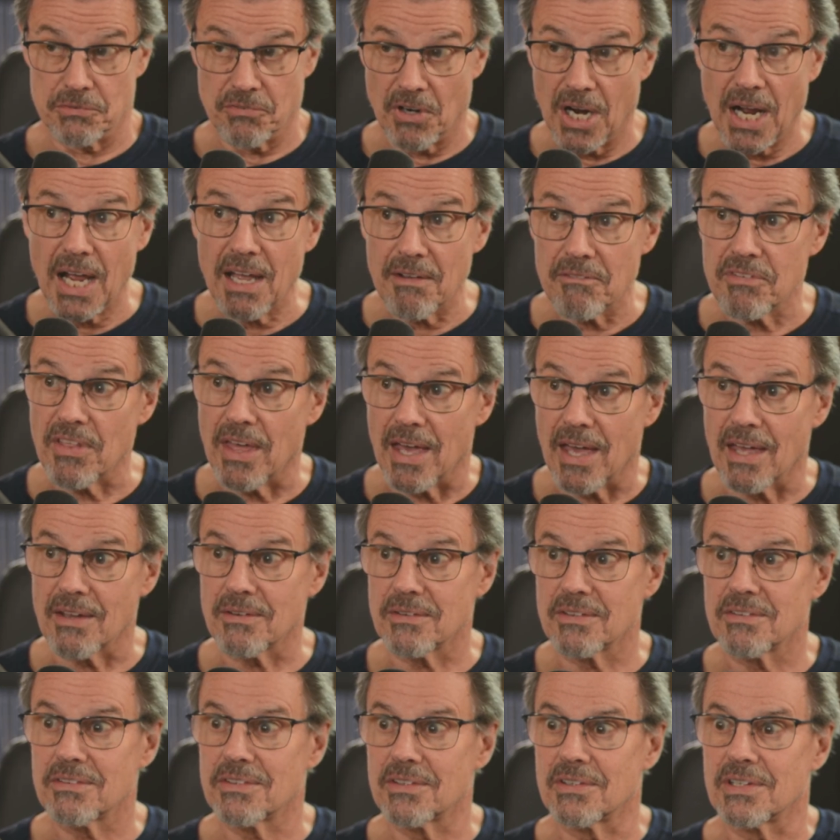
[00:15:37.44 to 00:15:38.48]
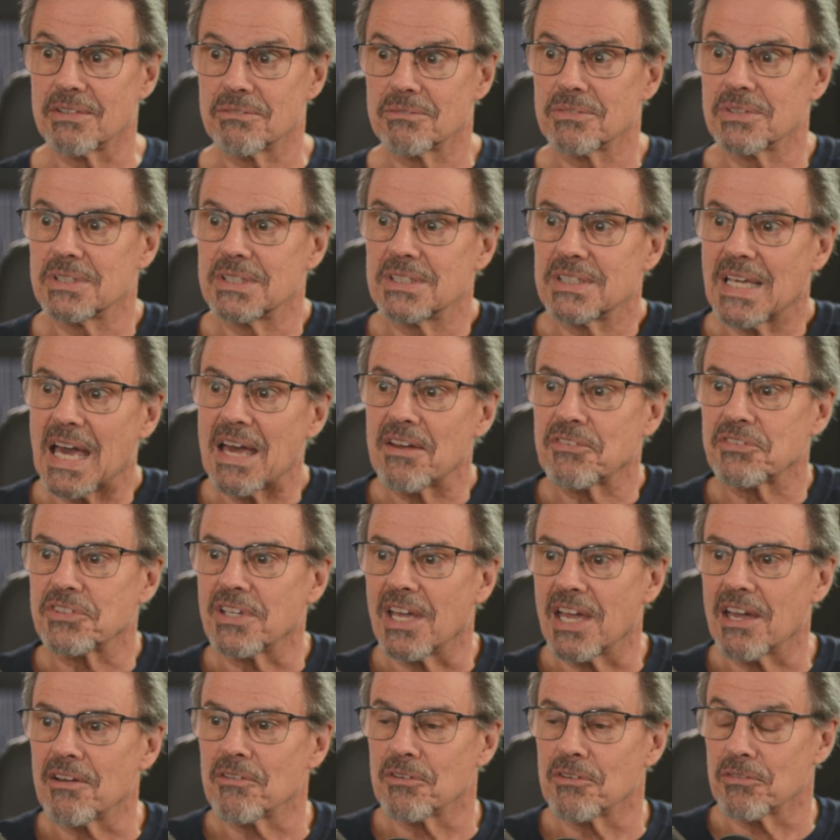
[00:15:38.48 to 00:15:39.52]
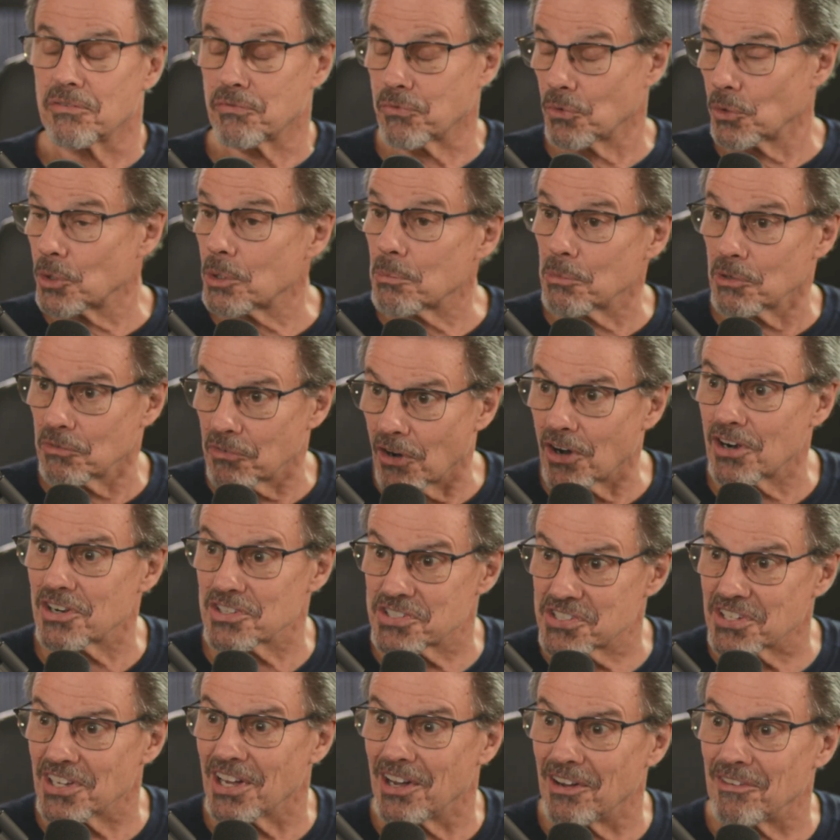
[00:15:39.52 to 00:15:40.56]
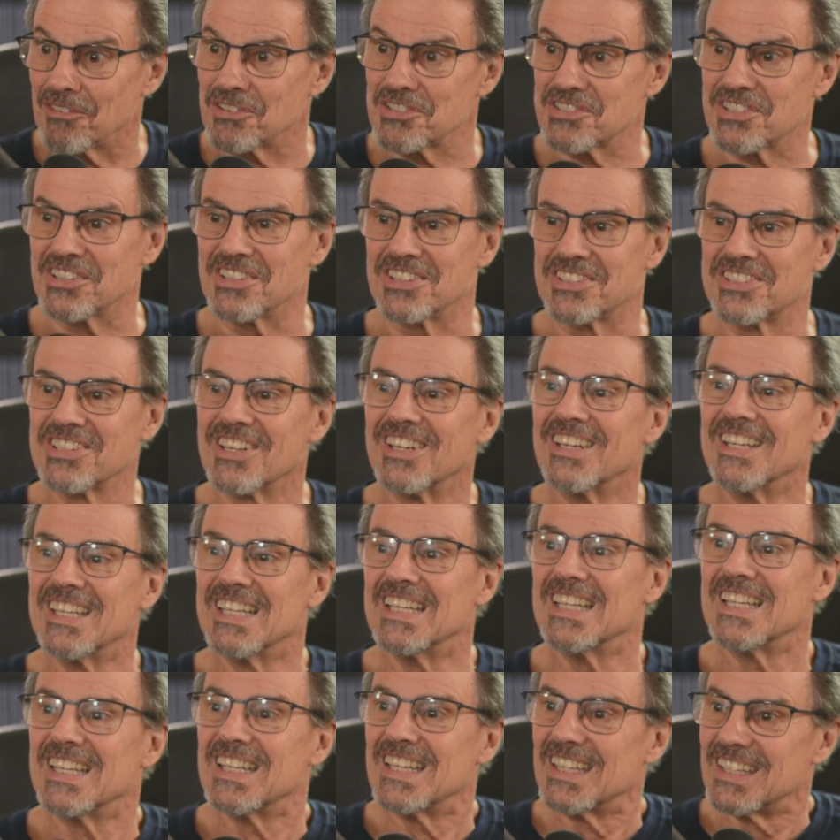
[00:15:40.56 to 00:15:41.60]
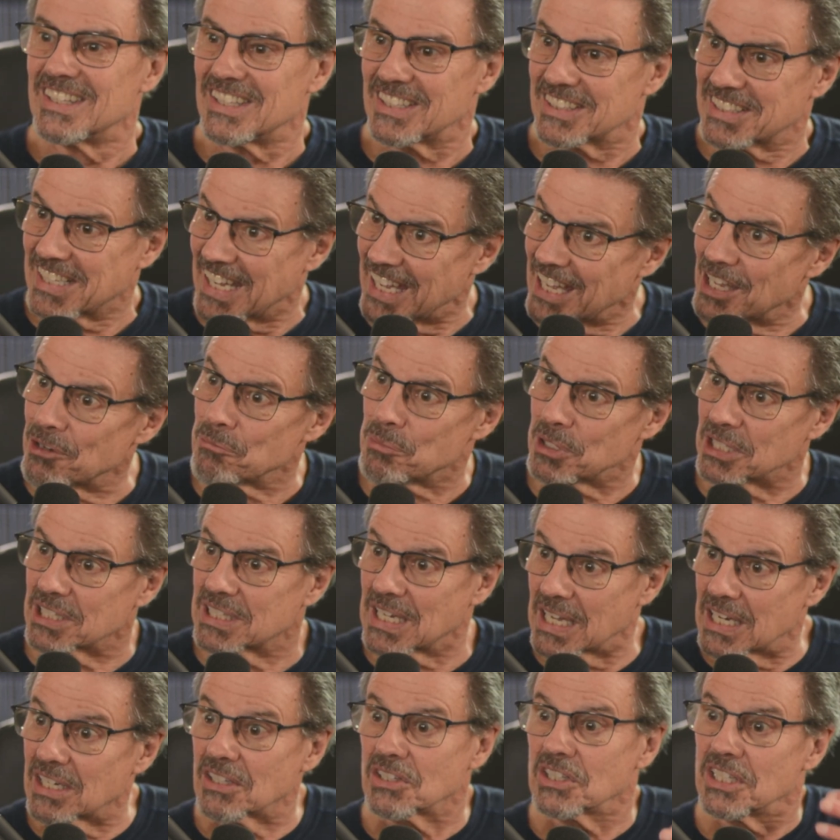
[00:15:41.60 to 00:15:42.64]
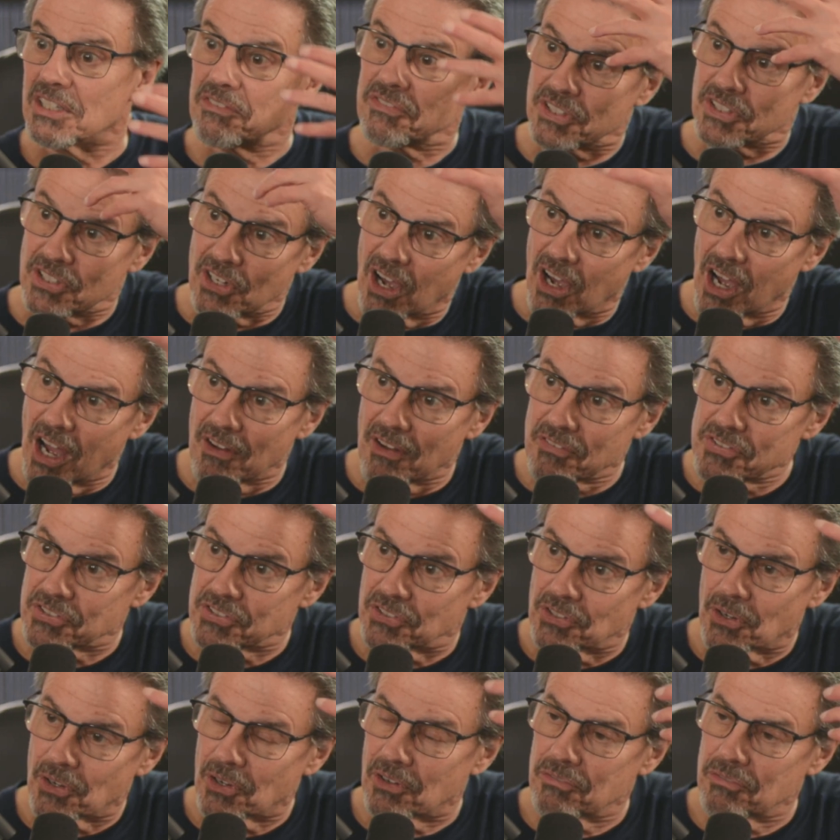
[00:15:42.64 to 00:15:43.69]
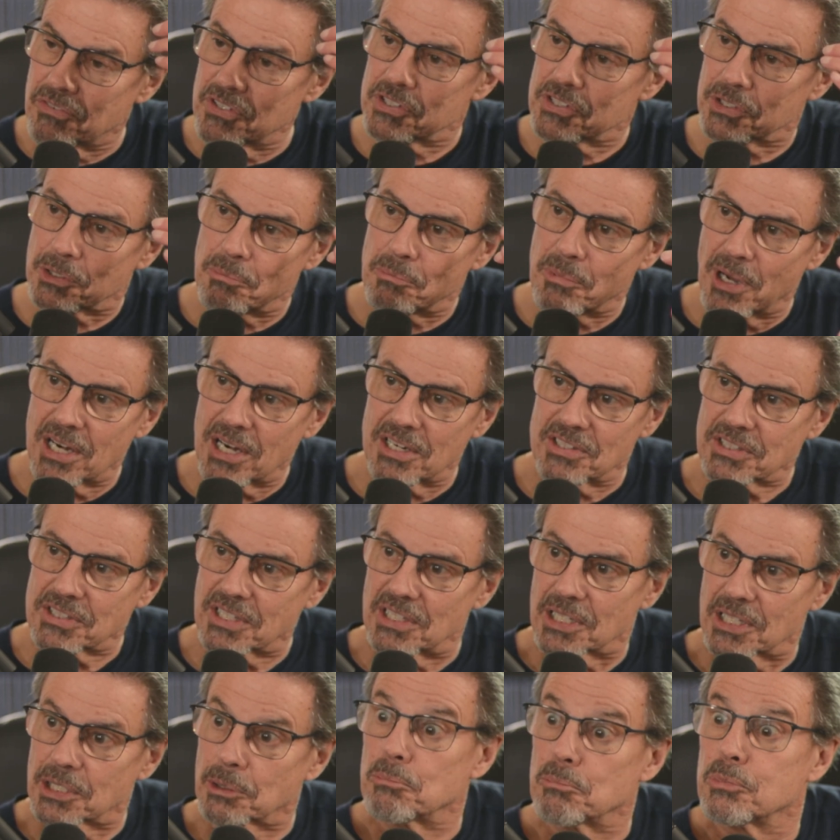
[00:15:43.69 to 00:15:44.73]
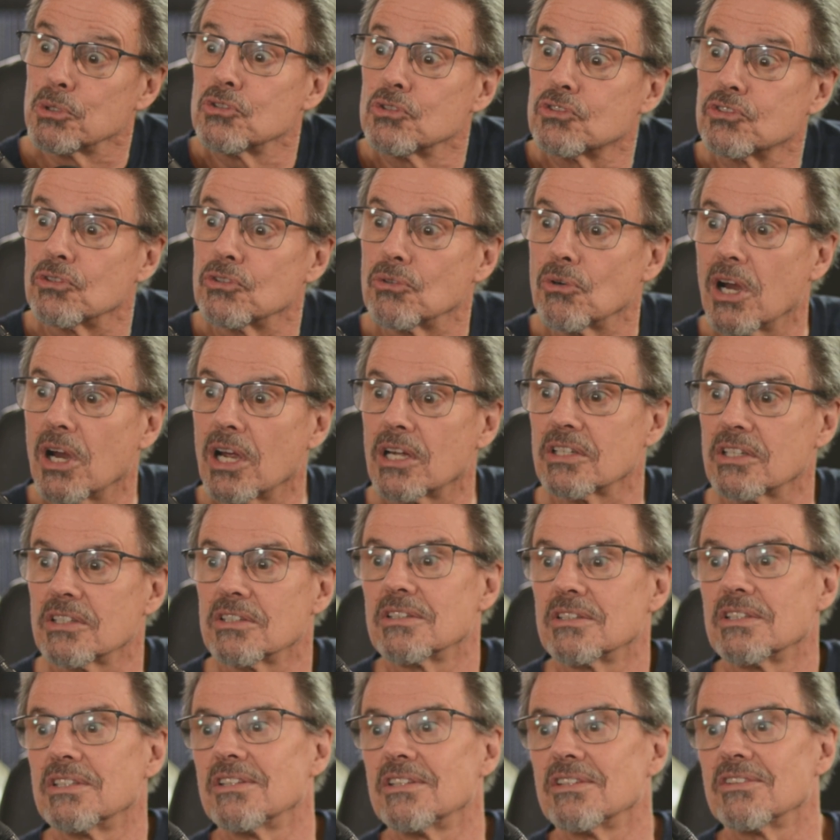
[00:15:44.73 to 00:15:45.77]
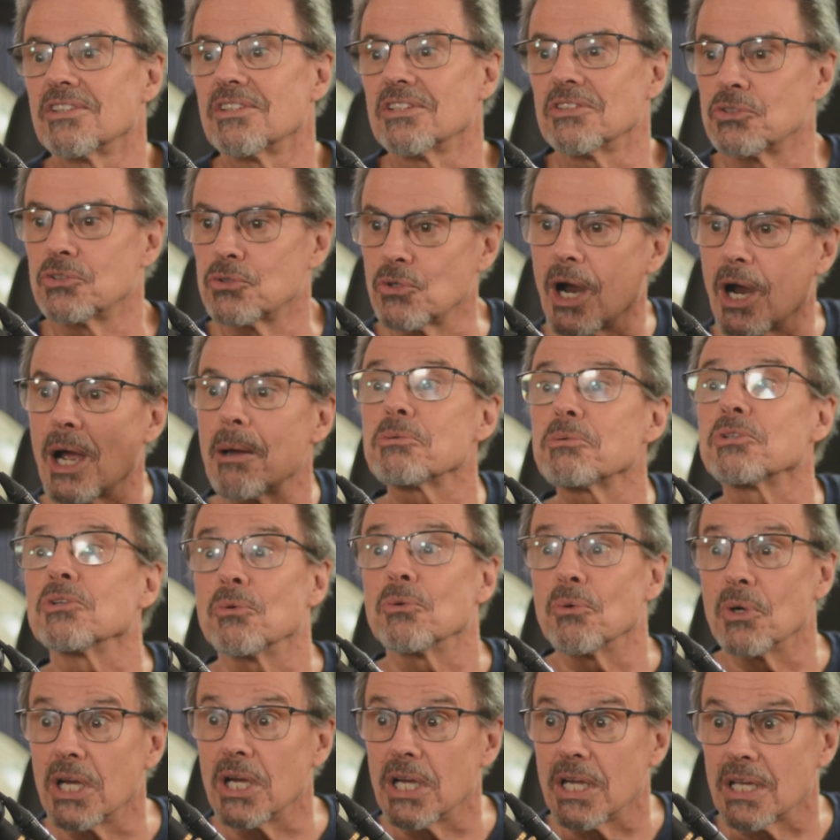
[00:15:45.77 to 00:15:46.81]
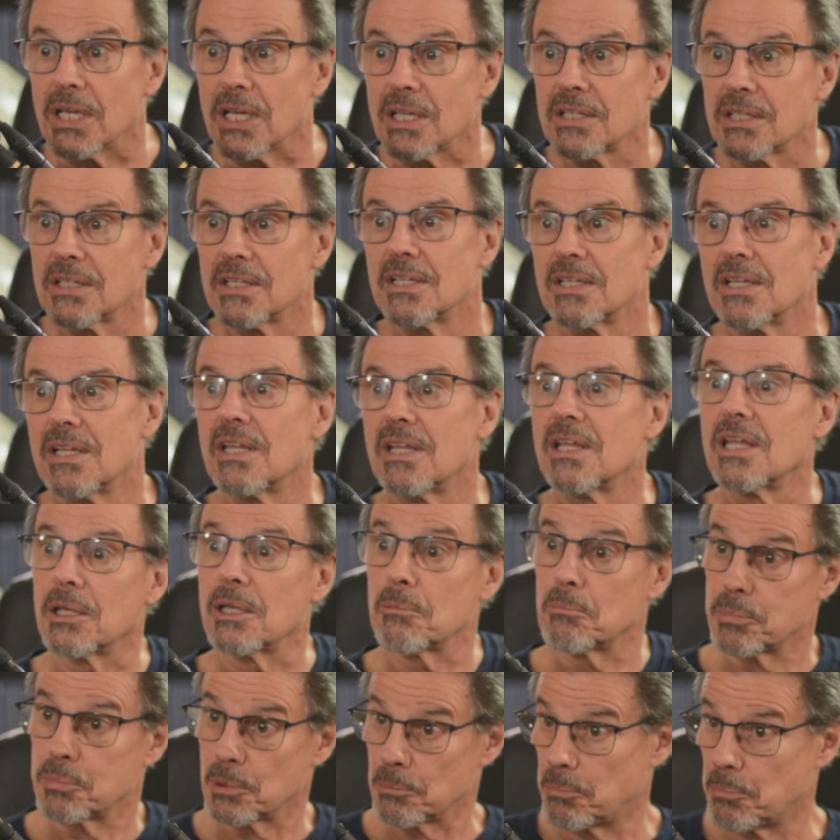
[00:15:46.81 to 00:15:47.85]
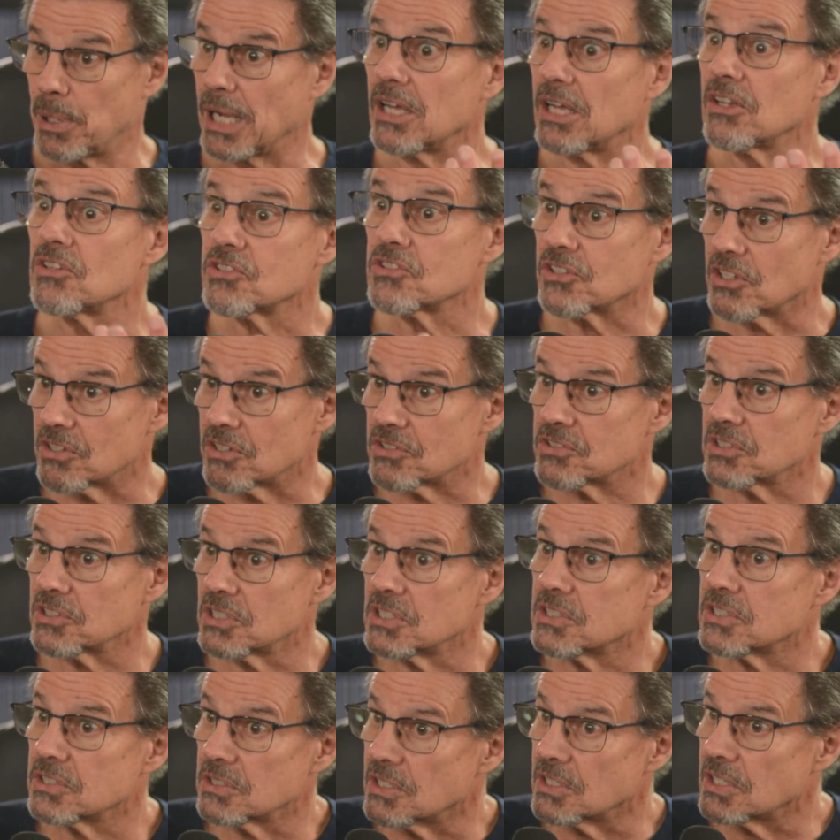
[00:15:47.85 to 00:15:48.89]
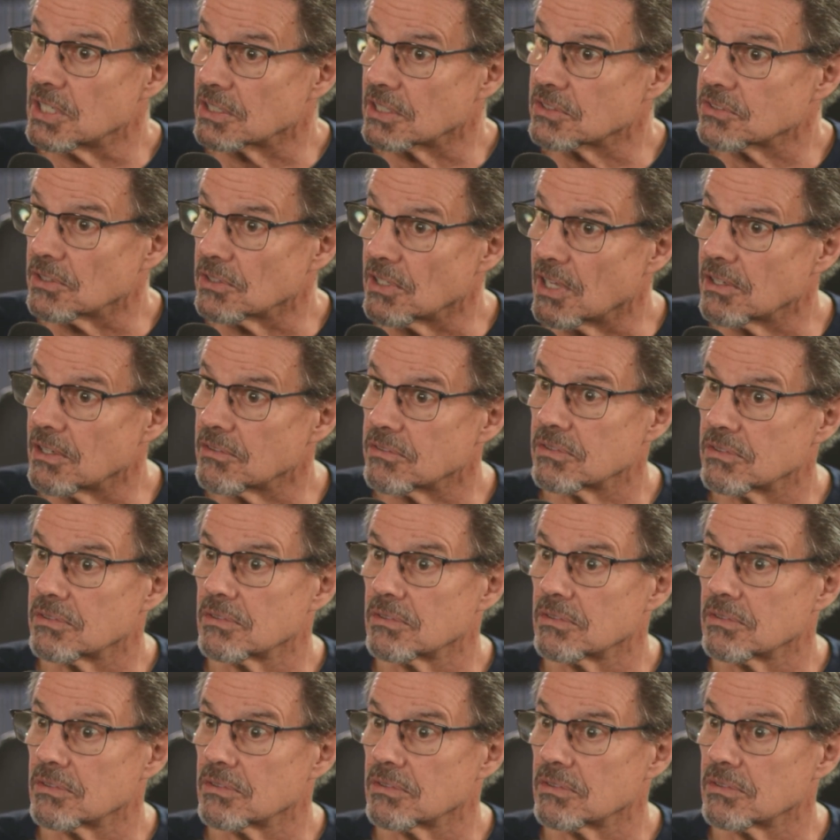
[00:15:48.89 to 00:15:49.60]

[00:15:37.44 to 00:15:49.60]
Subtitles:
survive that, we have to have a form of ourselves that can be kind of lifted off. So our physical body is kind of like a booster rocket, that drops away and propels us into the next life.